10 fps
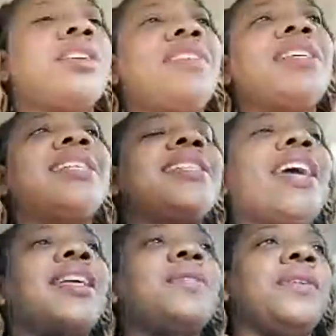even as a
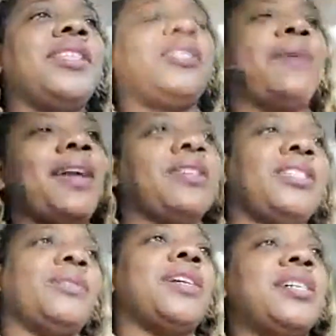landlord, this matters
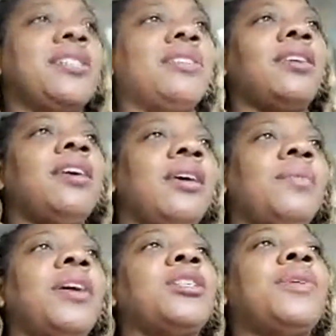to us,
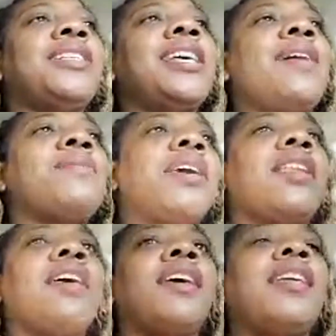because what does that mean?